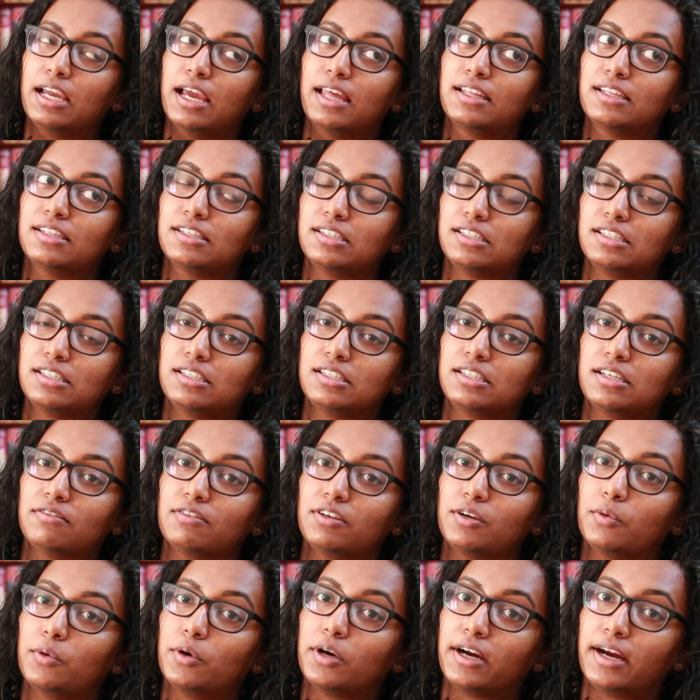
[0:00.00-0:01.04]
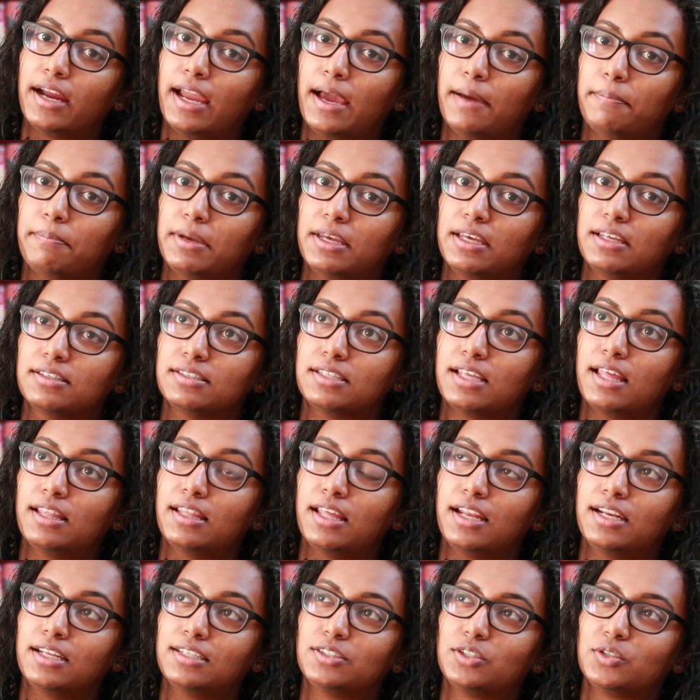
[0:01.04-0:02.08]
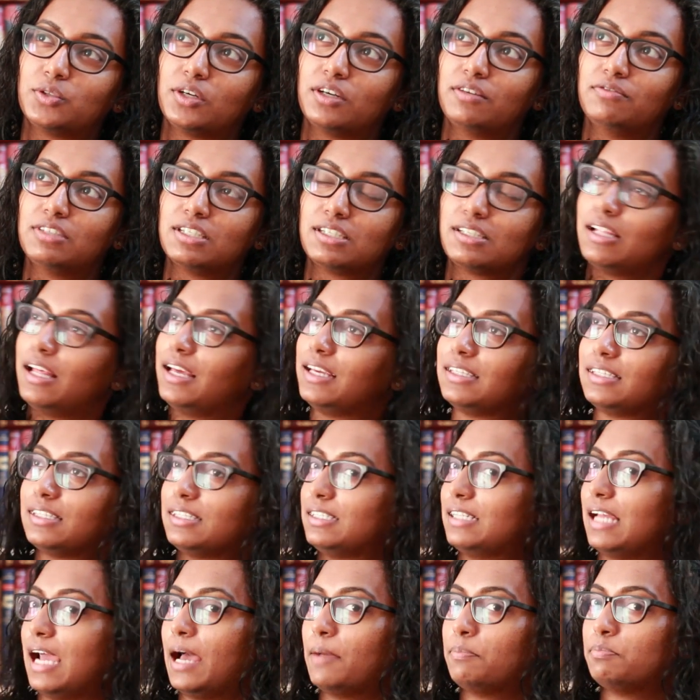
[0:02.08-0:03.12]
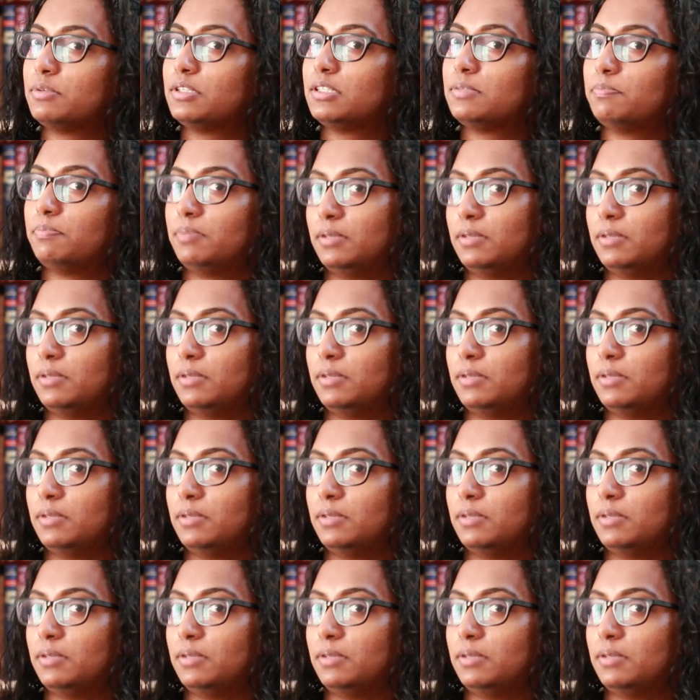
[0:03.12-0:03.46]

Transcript: and then the Civil War happens and then it sort of just like stops